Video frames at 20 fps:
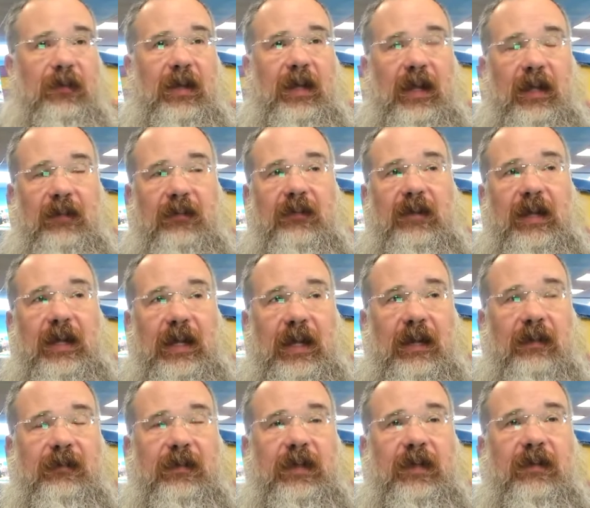It has to
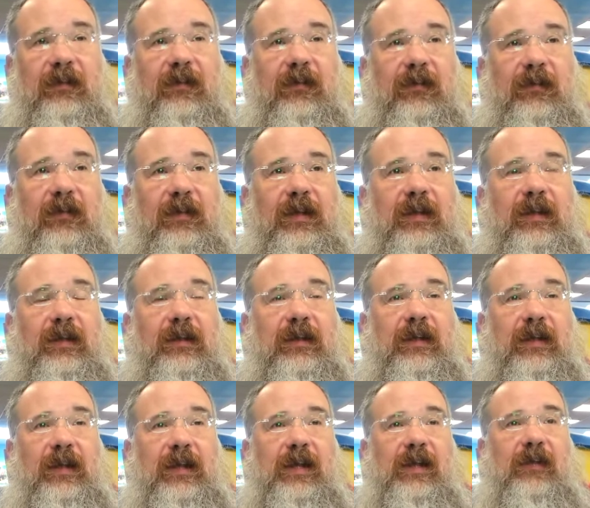have its
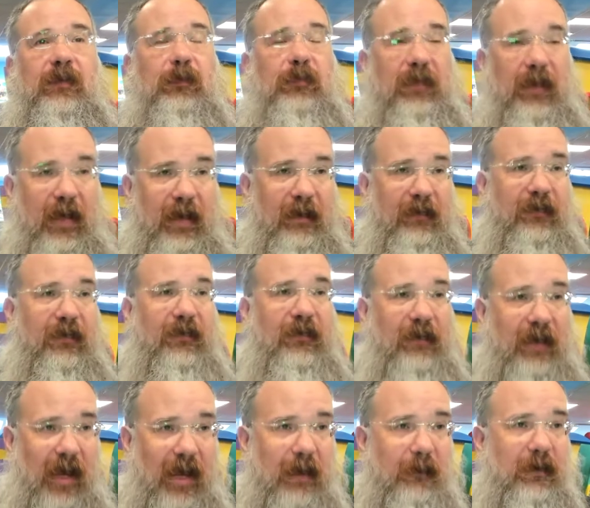its place, its
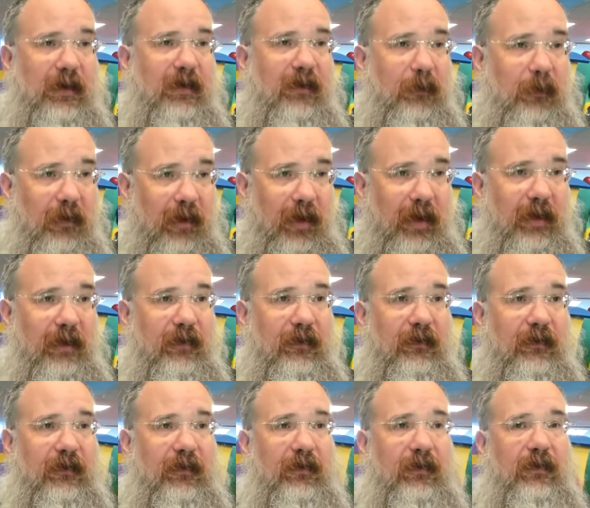time and its
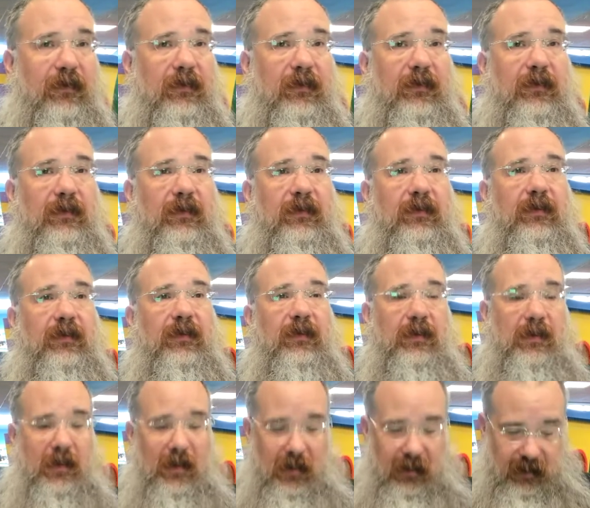place.
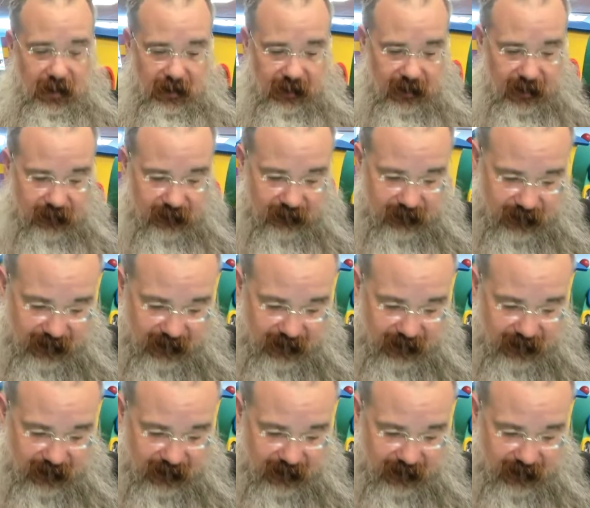Let, let's